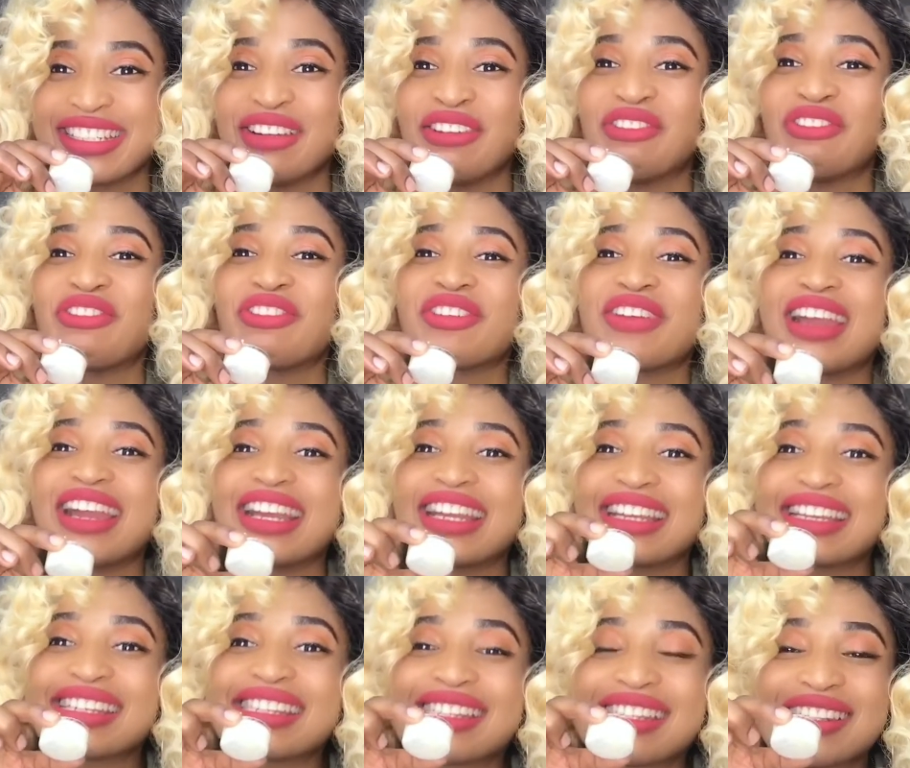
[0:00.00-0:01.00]
the
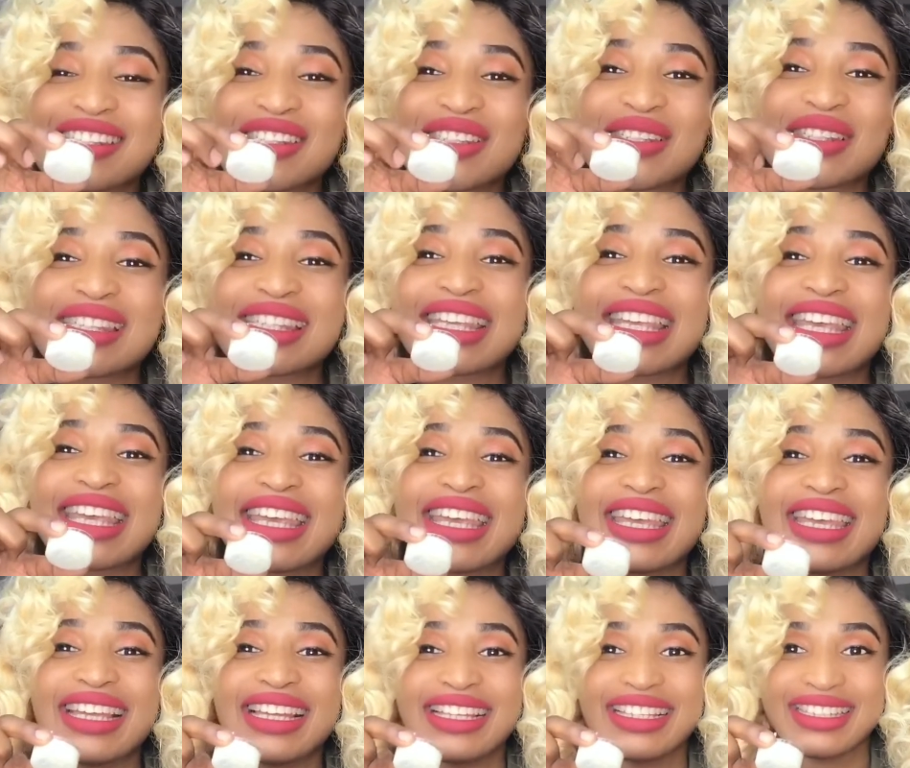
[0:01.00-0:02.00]
fragrance is just
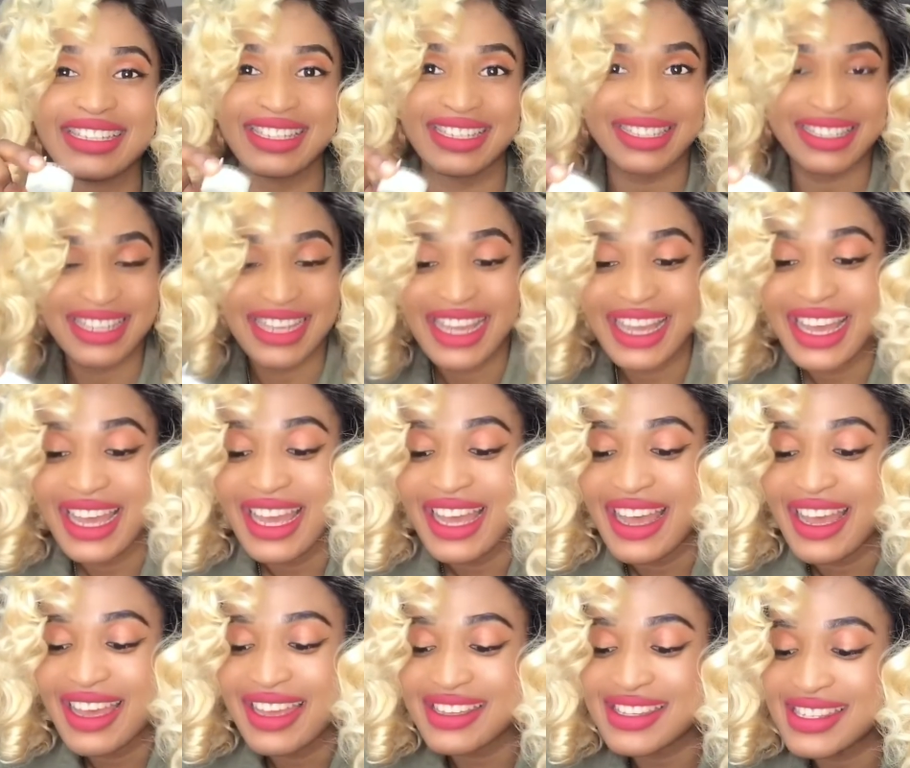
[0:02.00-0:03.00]
killing it
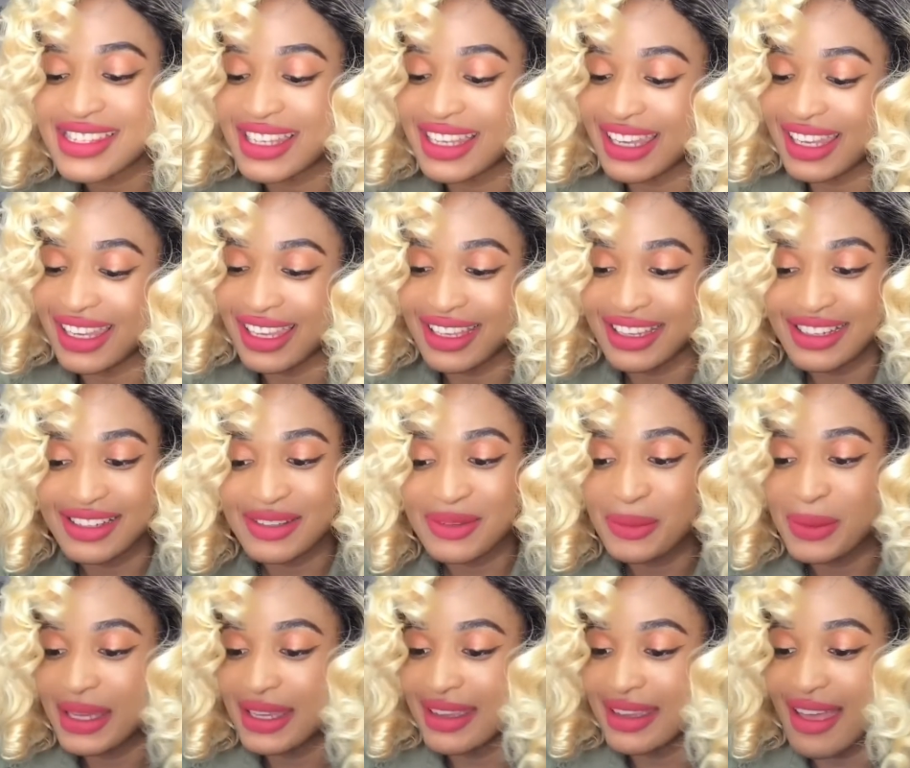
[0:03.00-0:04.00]
it's killing
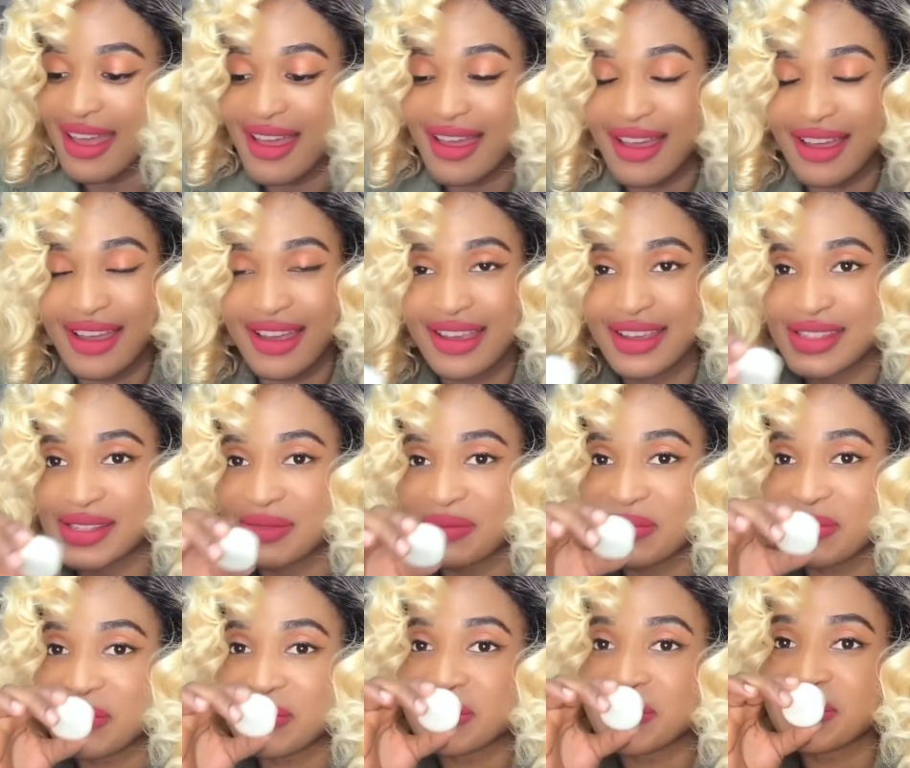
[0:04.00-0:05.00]
me guys
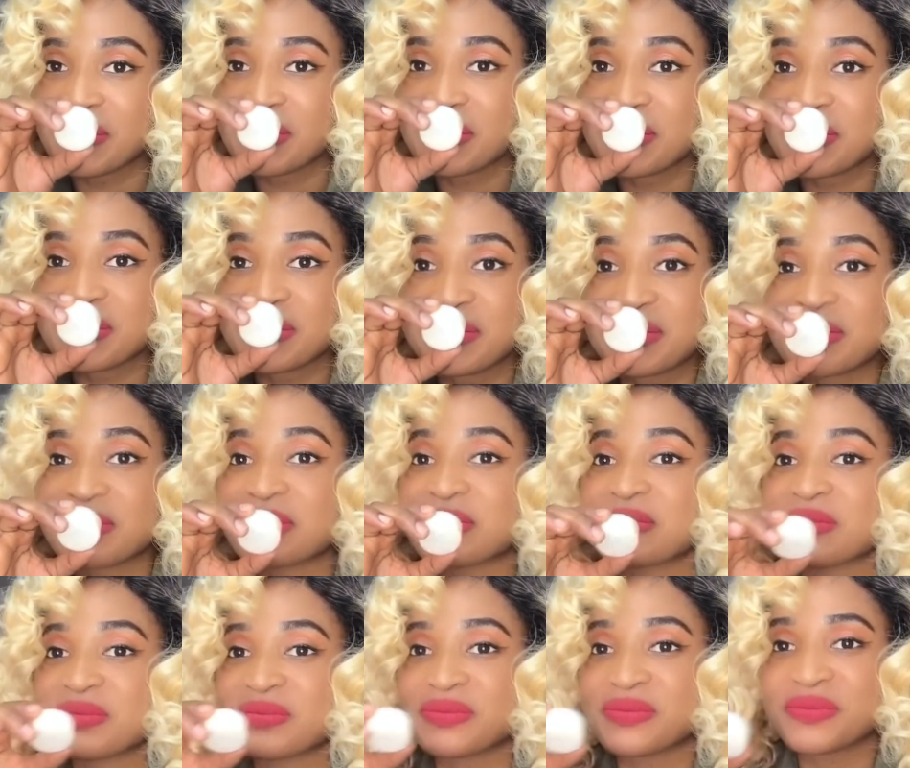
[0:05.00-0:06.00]

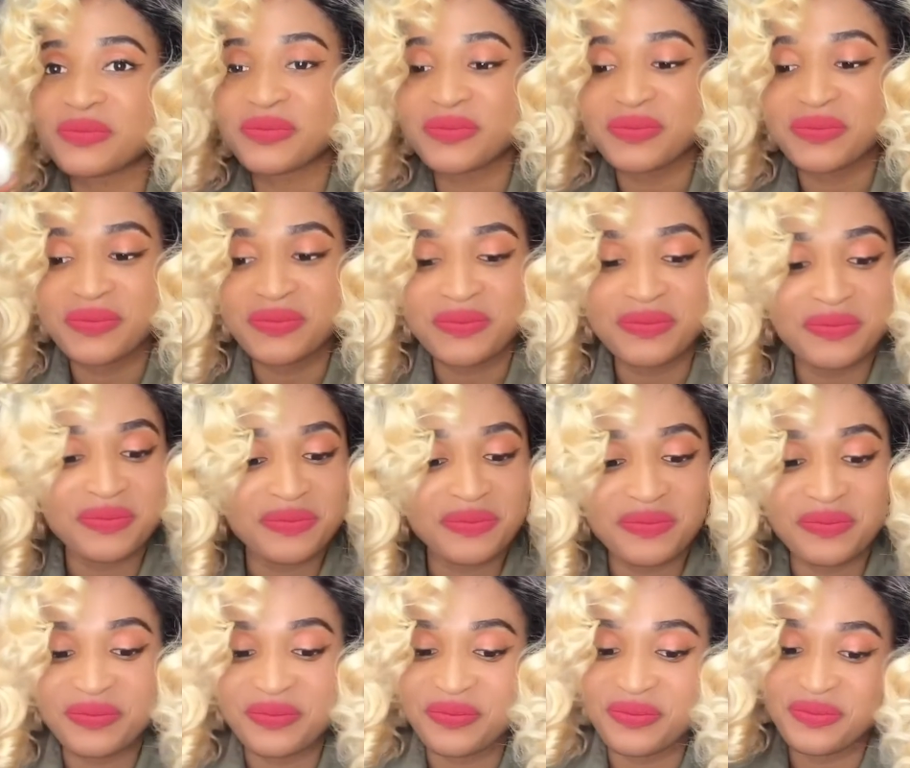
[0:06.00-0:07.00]
mm -hmm.
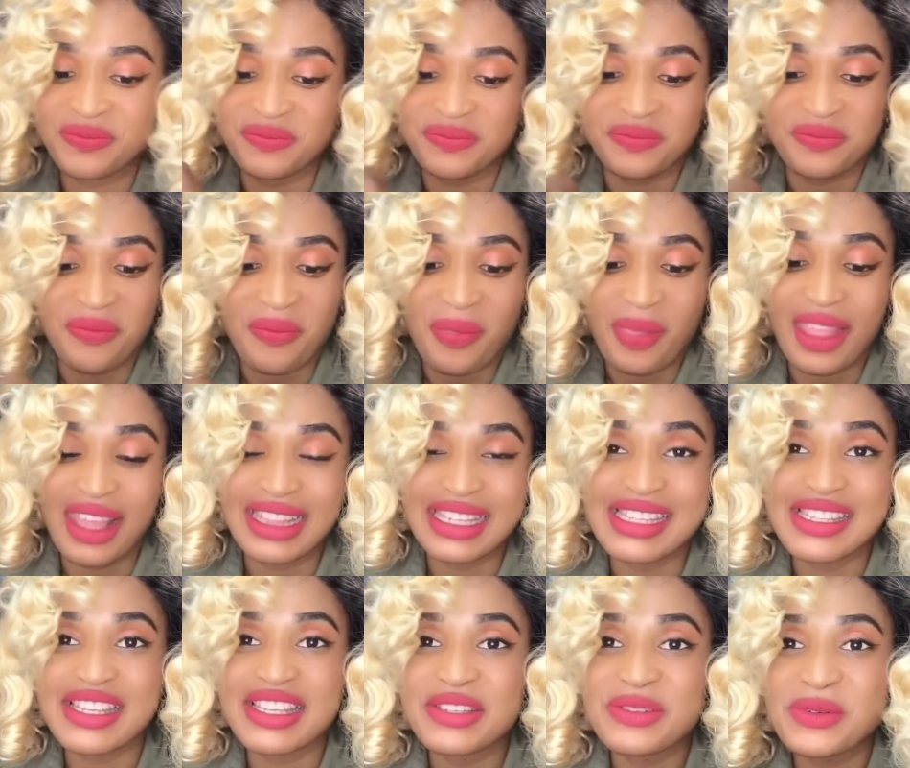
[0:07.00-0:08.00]

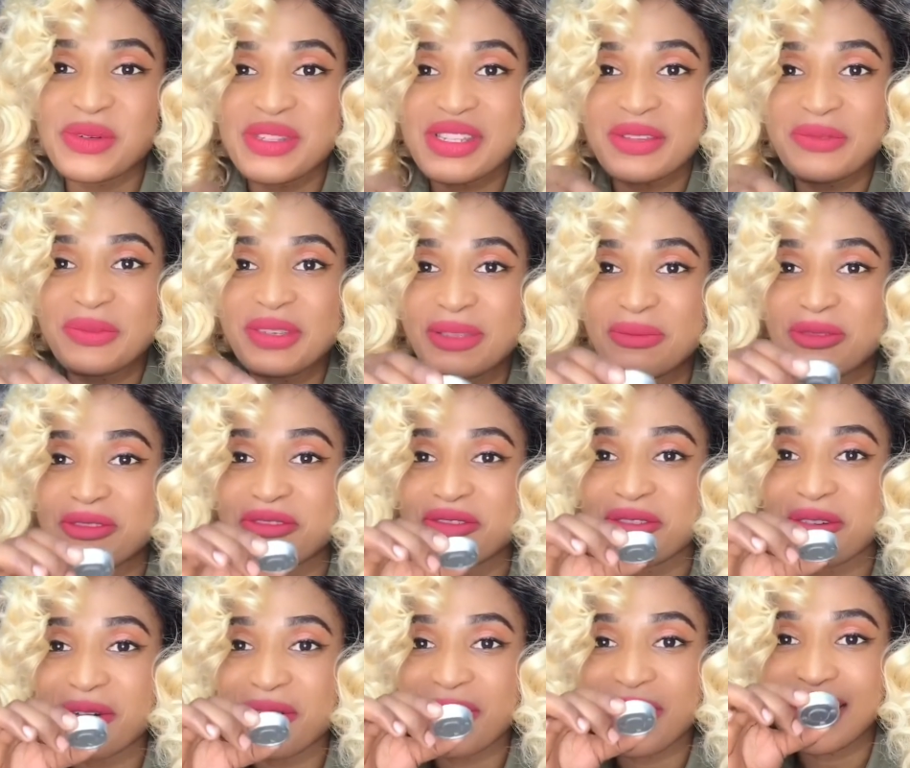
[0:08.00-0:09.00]
this is the ones i've been
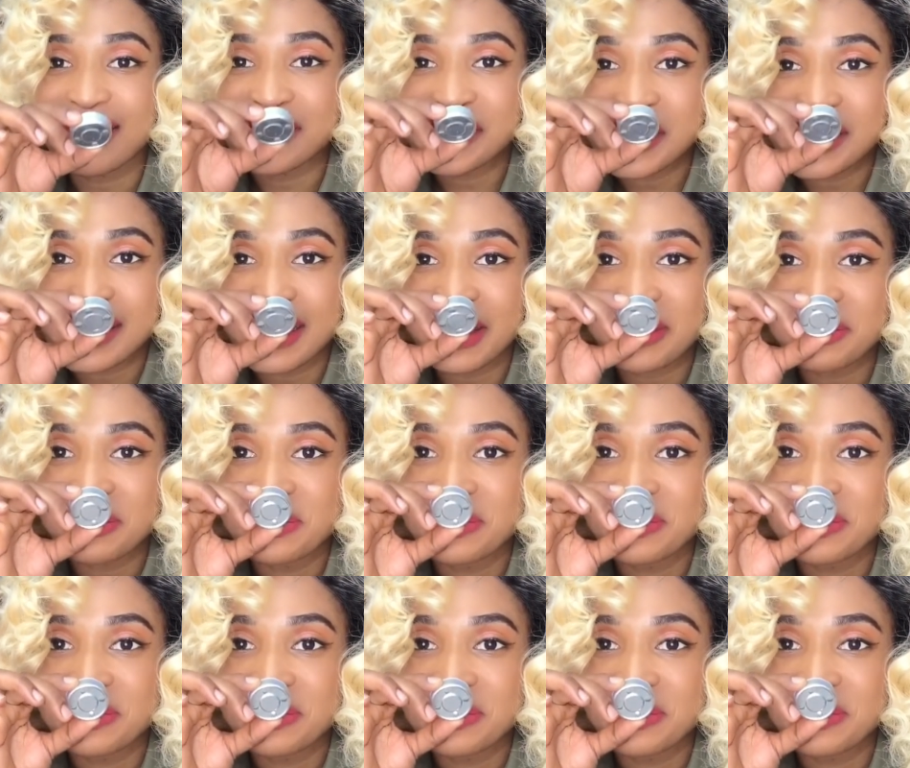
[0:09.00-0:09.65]
before and just like